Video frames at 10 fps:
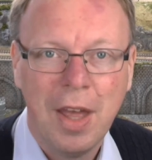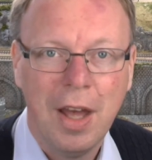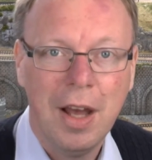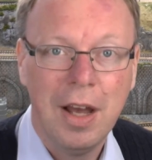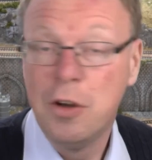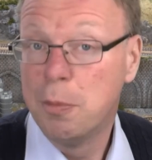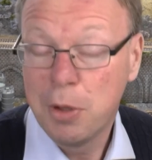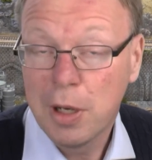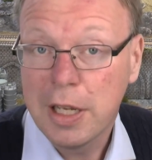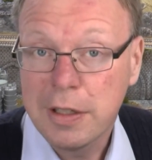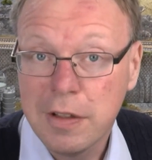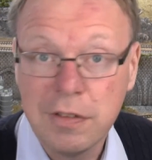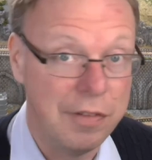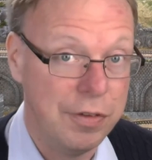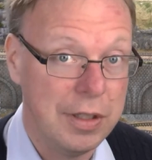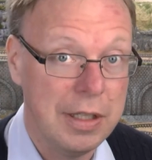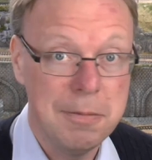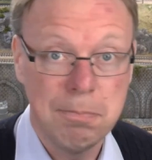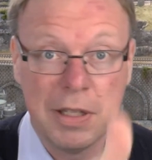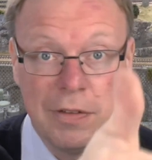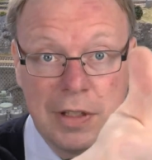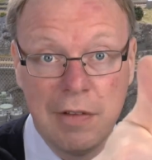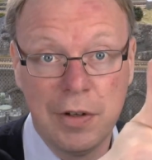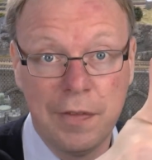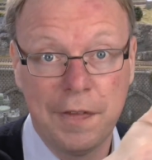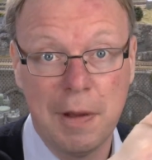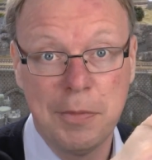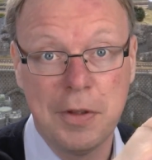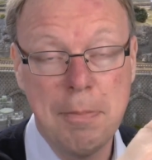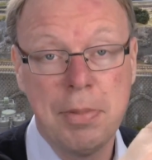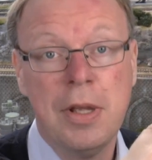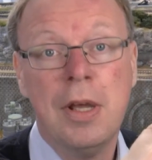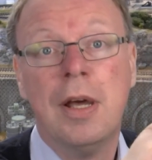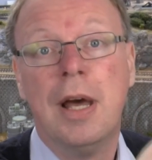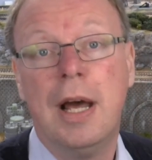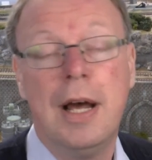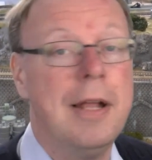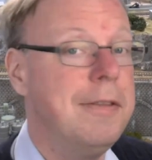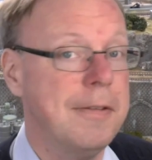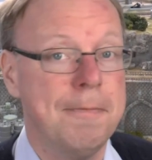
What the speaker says: I hope you liked it. If you did, please give it a thumbs up, and